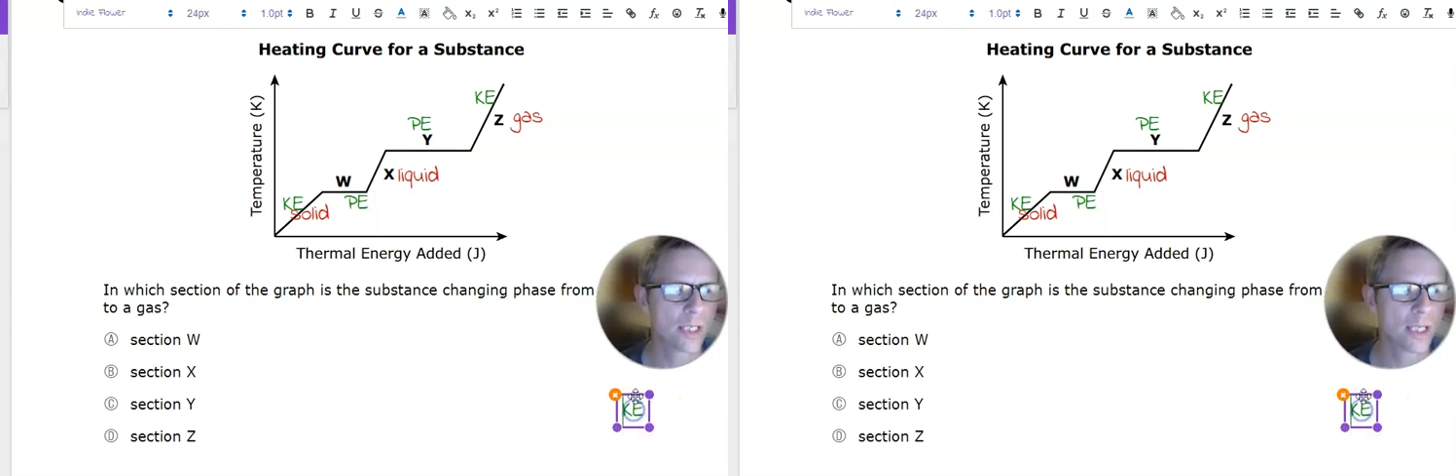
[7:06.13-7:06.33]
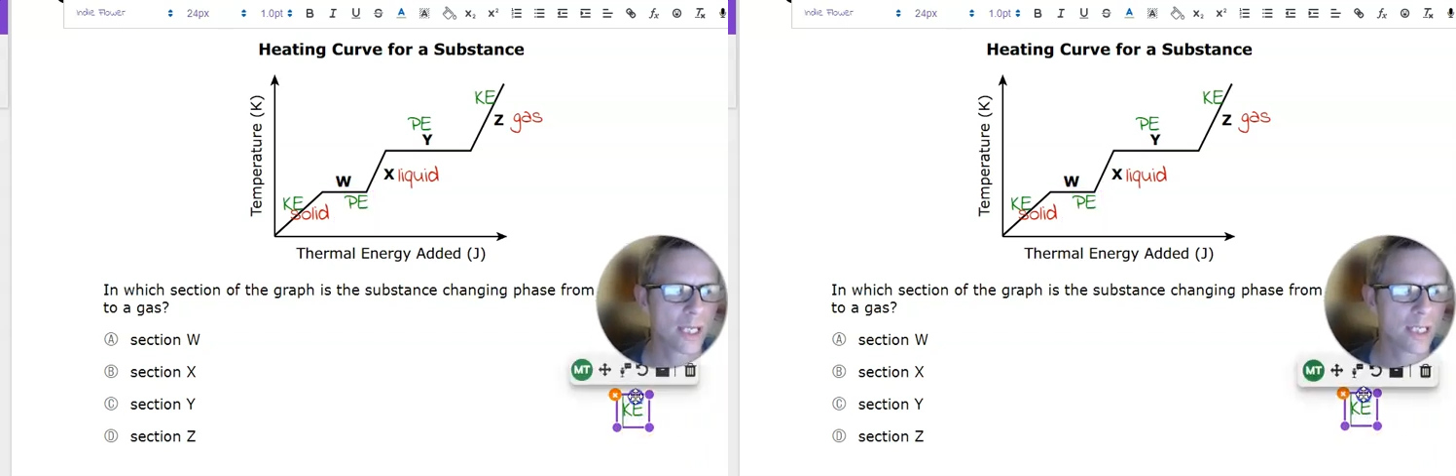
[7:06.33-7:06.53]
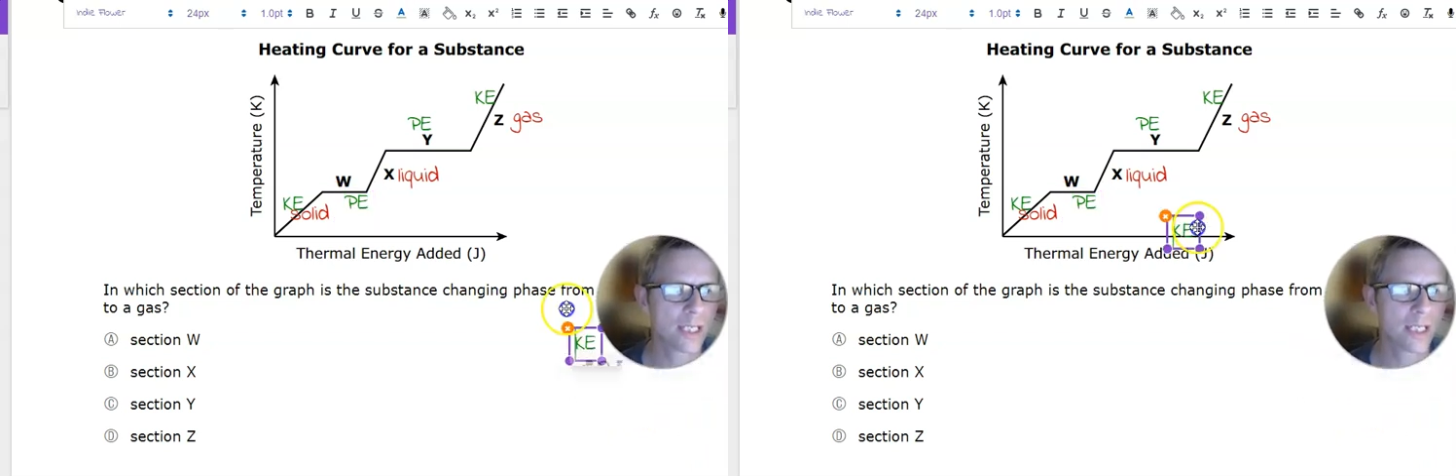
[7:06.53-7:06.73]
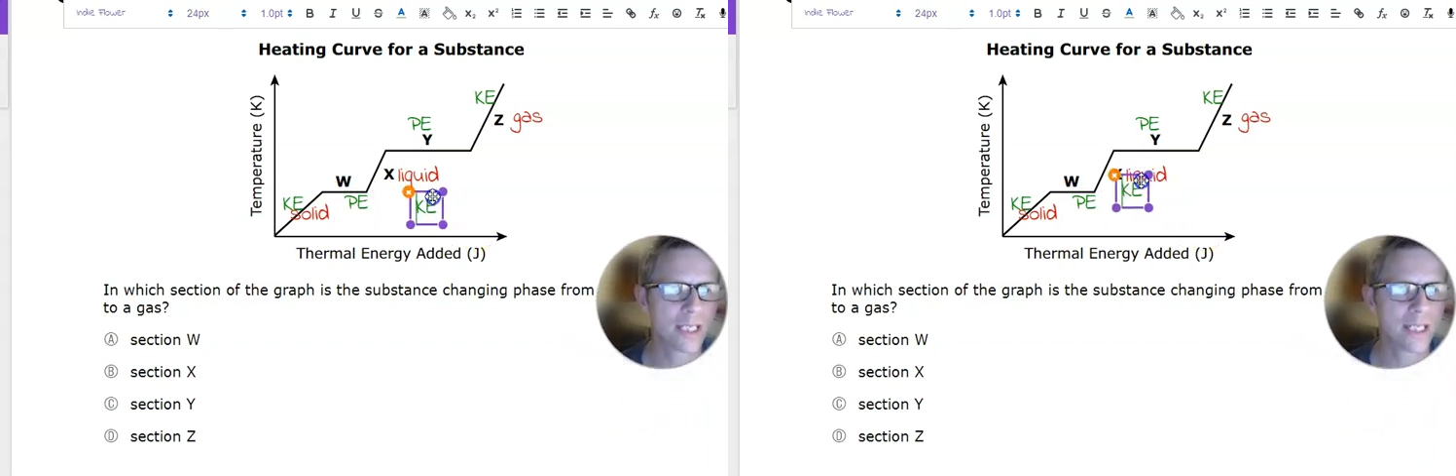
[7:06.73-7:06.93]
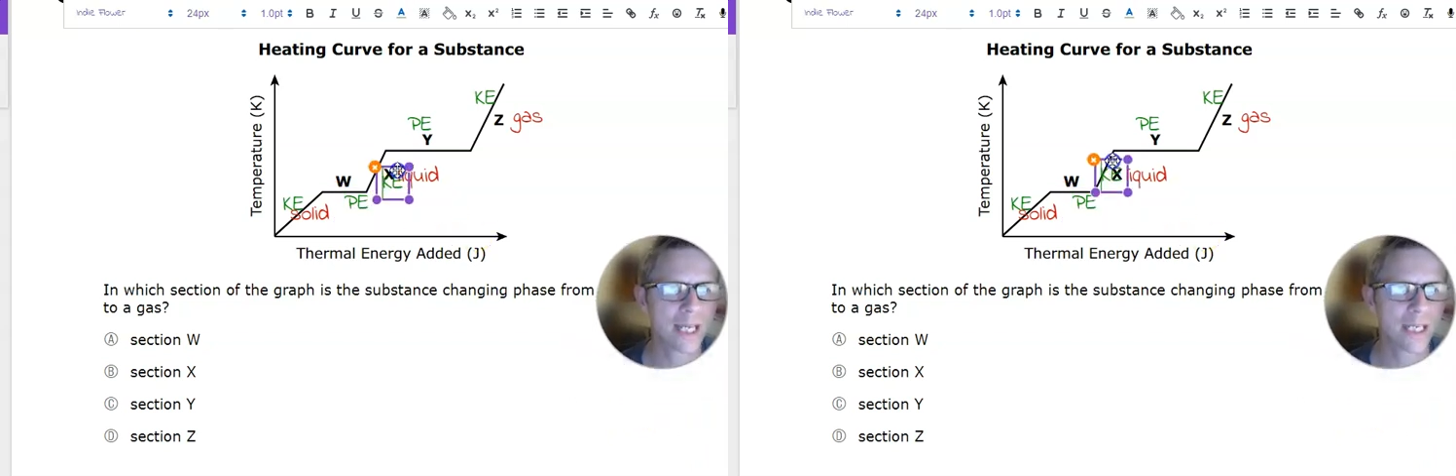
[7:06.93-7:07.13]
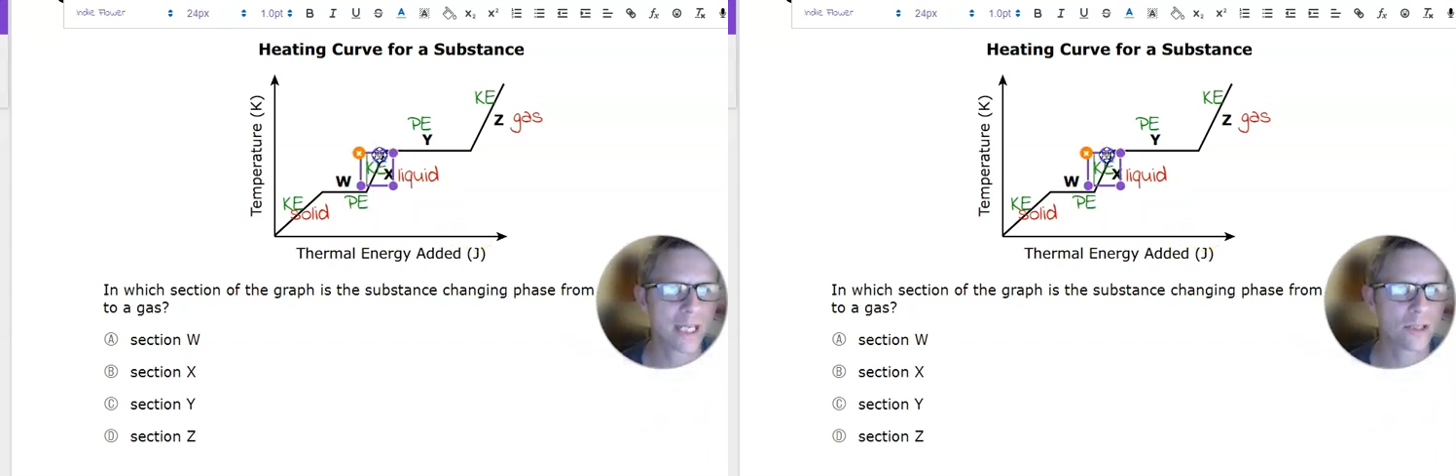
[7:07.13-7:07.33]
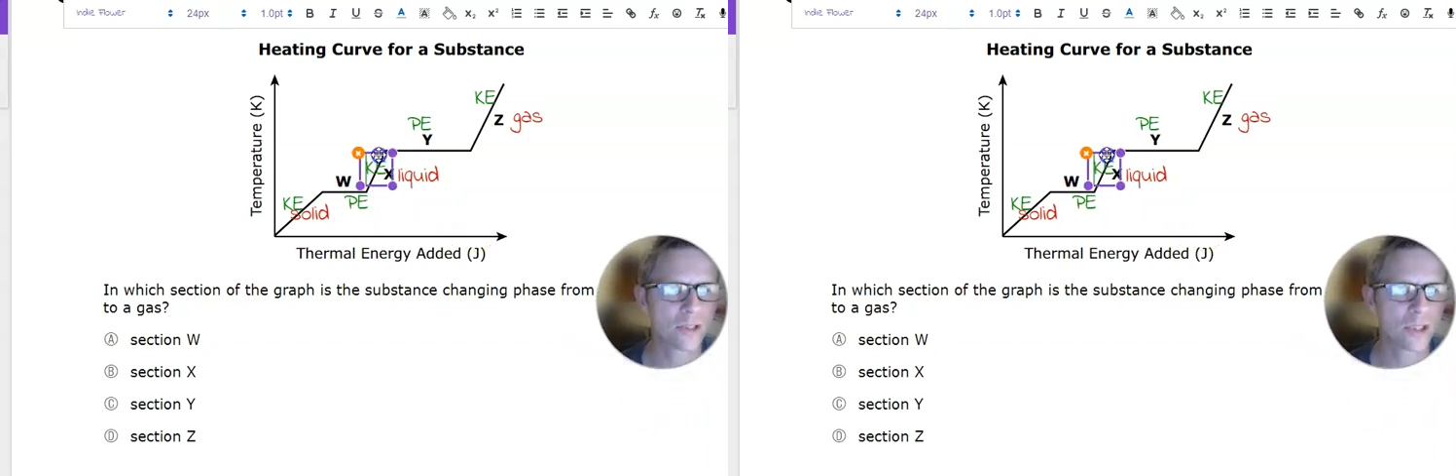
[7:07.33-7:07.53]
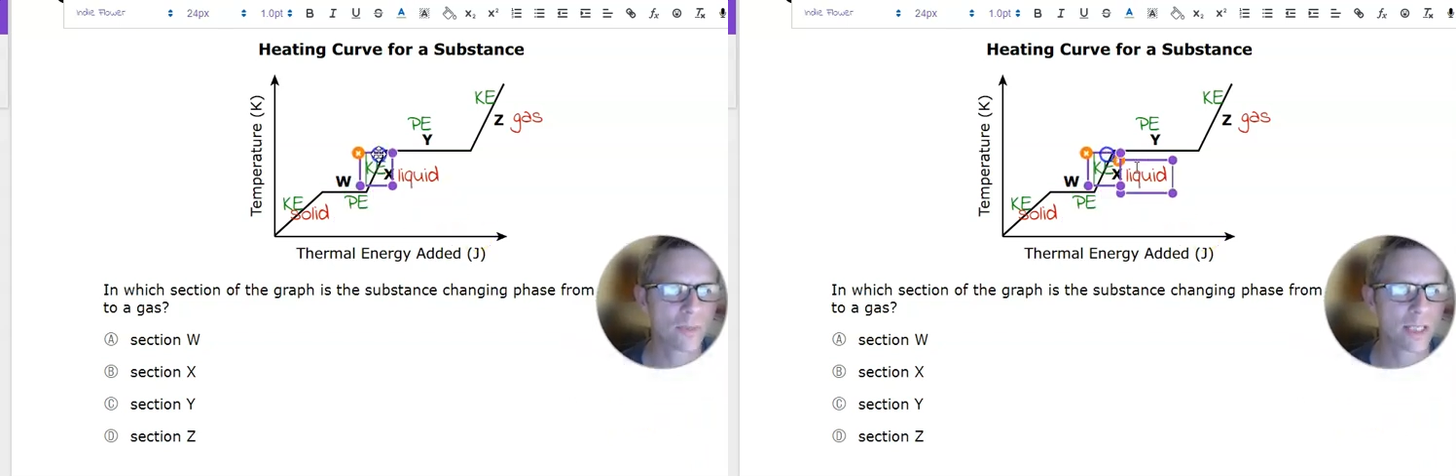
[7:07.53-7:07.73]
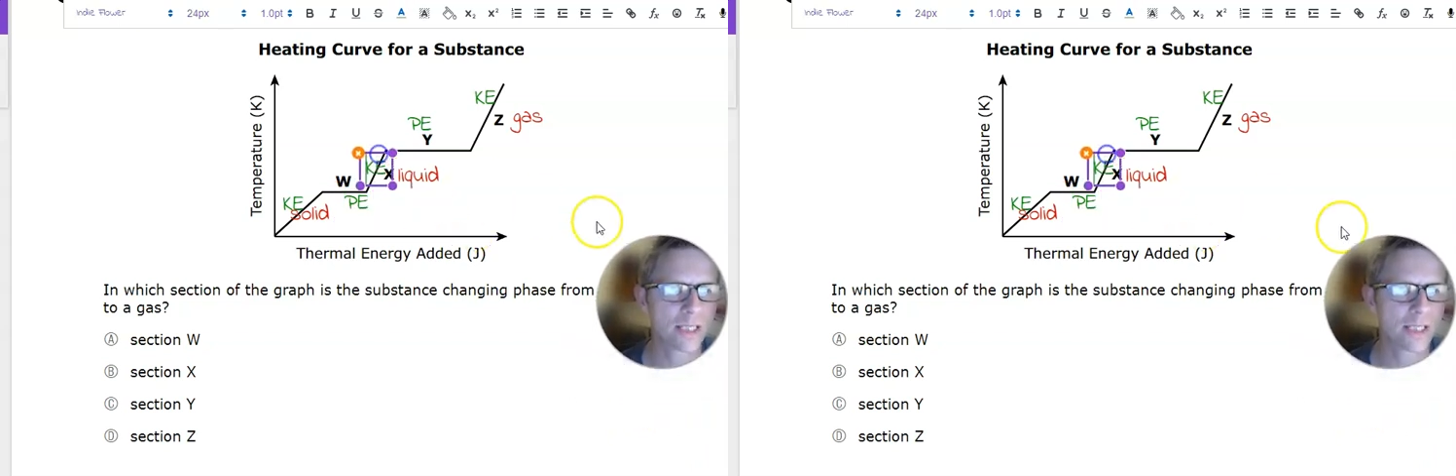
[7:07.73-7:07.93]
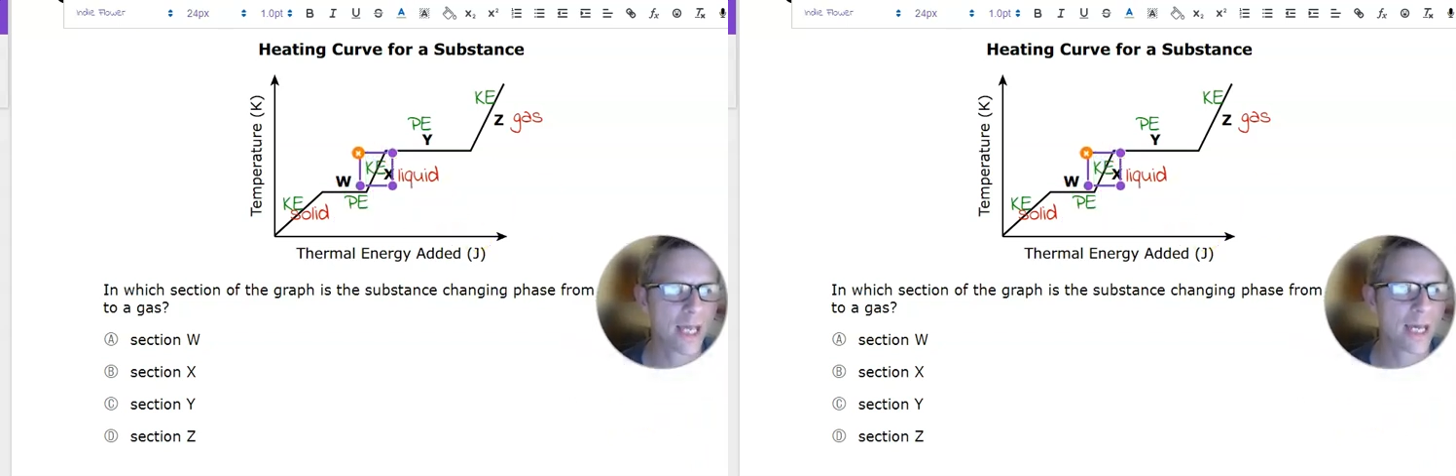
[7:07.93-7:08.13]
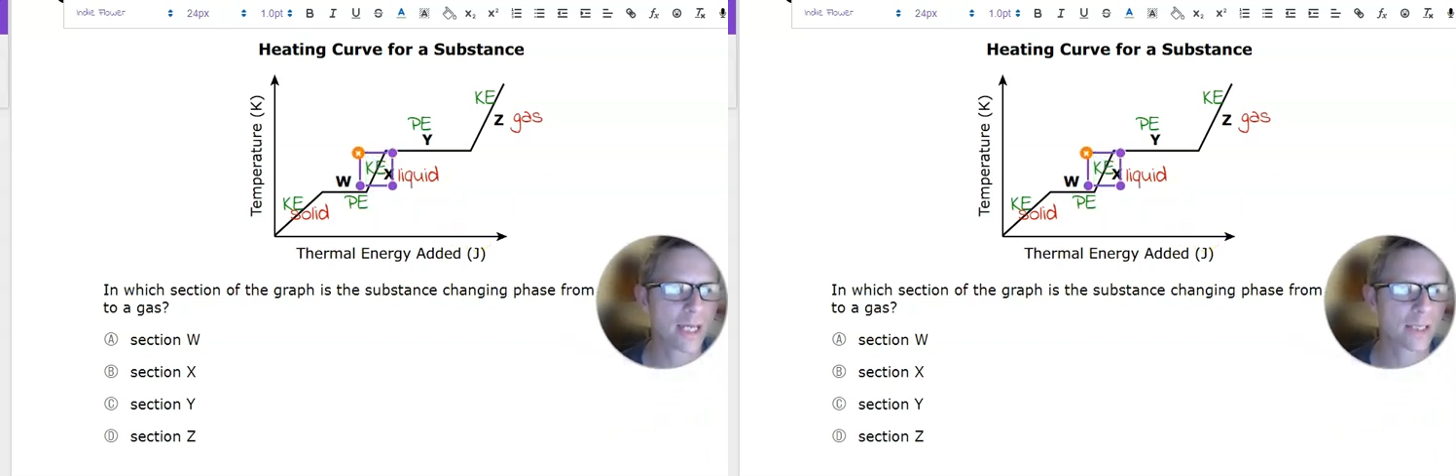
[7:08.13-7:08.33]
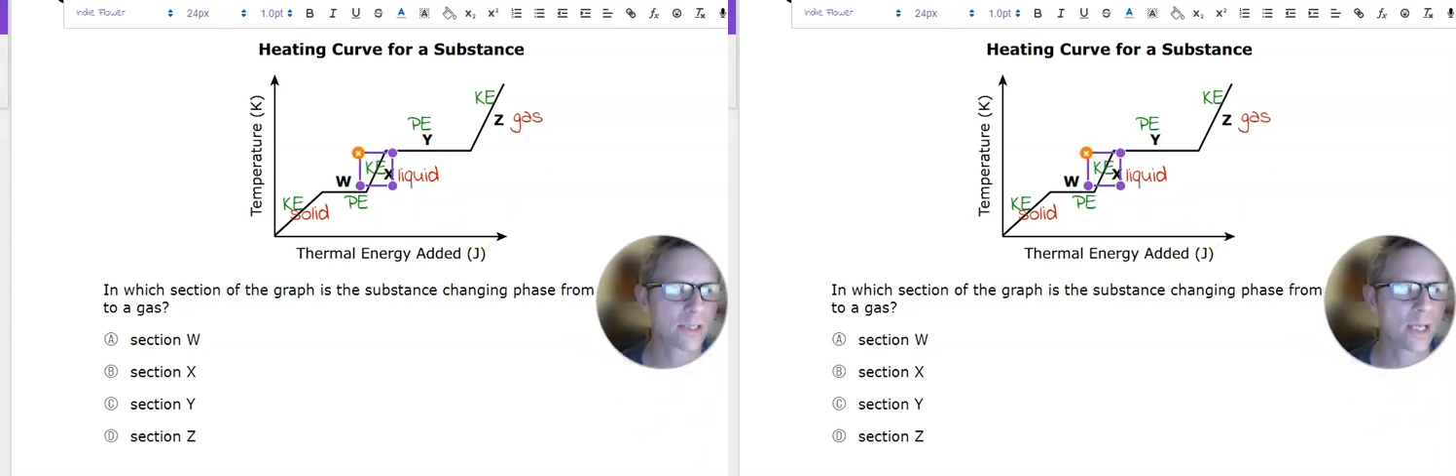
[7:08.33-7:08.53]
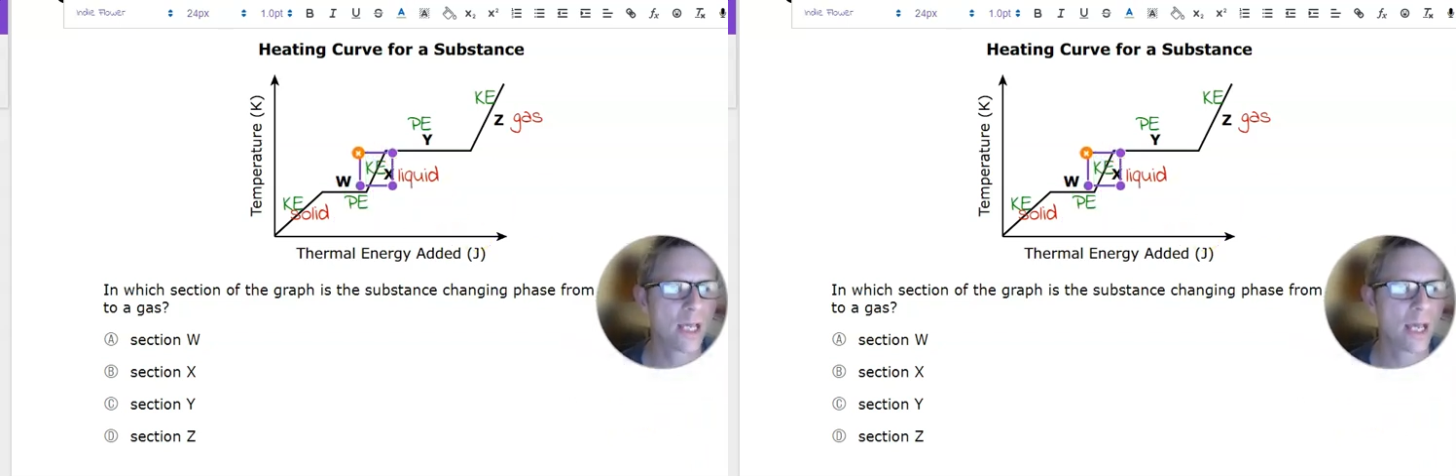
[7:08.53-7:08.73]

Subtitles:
gaining kinetic energy when it's X.